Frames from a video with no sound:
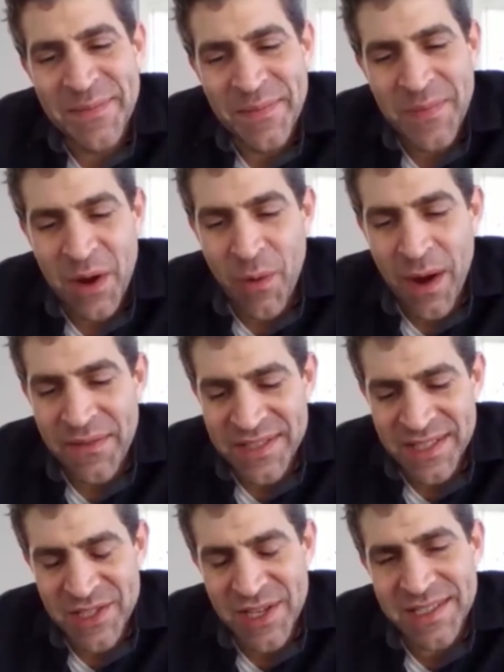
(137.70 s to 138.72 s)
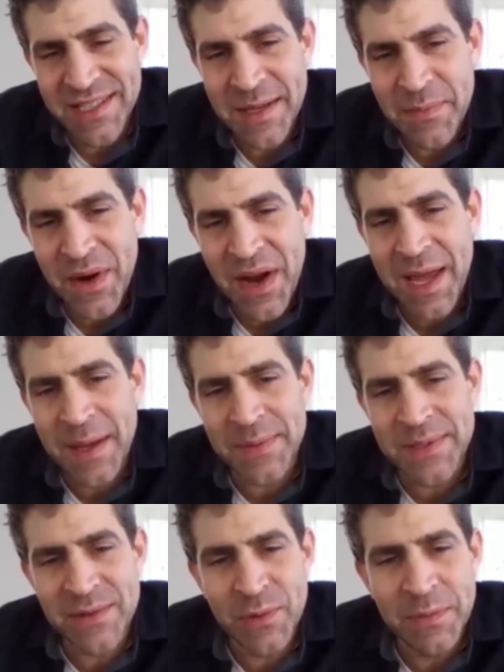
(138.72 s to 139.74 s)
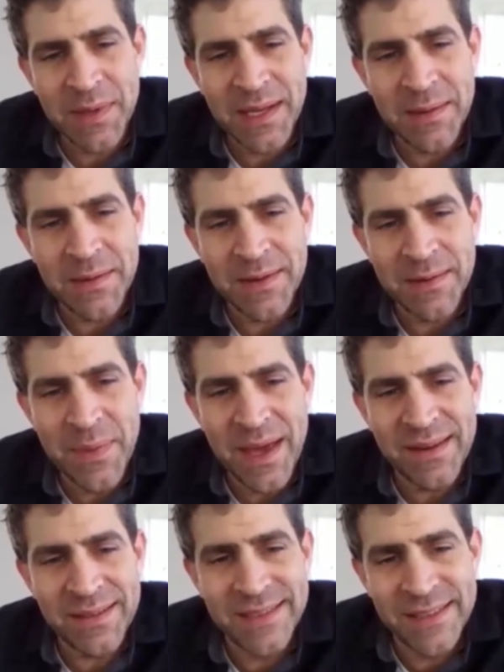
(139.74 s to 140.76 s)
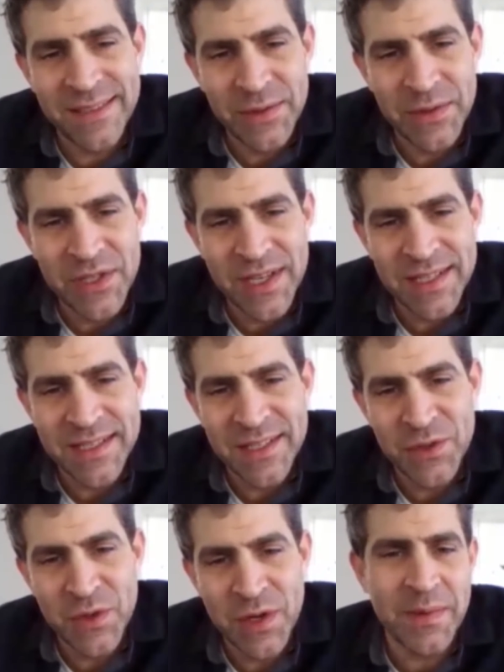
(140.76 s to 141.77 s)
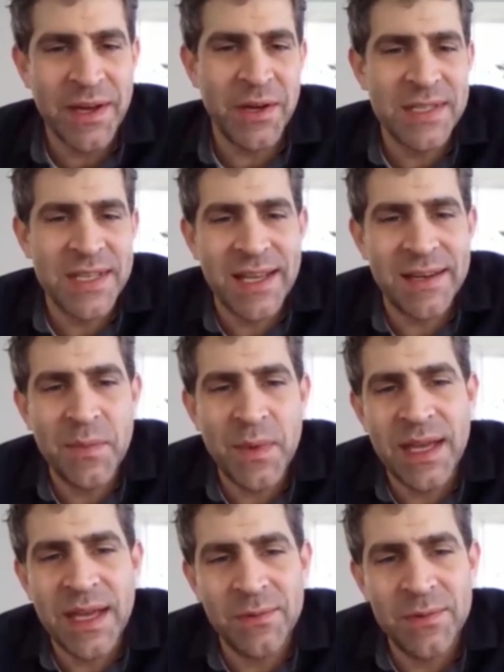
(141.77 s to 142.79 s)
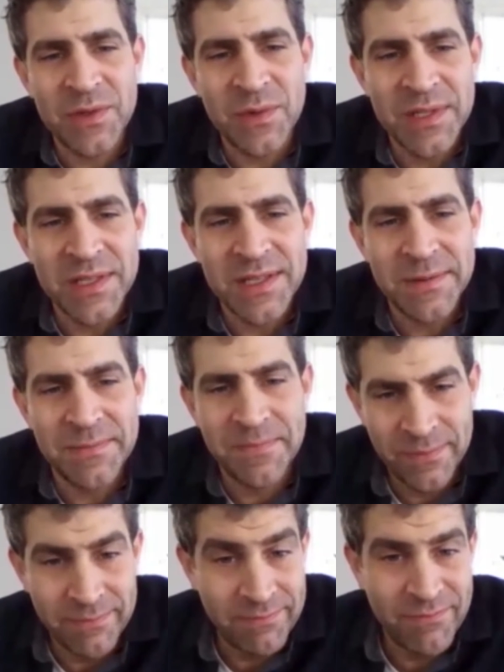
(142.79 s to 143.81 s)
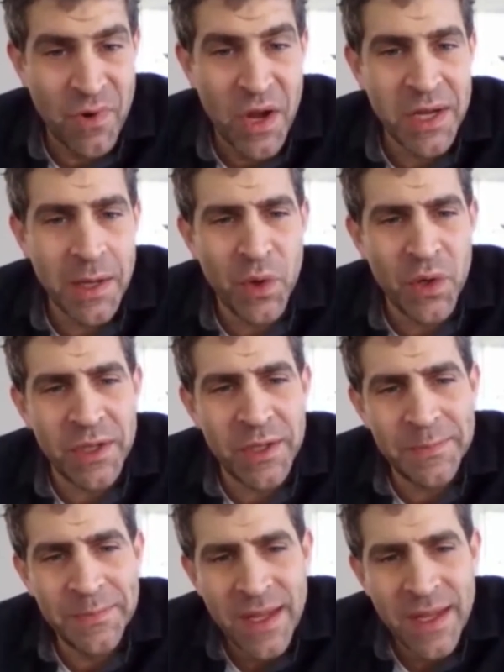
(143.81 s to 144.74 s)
My wife suggested that perhaps it would be better to chase the dream I always had in mind, which was writing a book.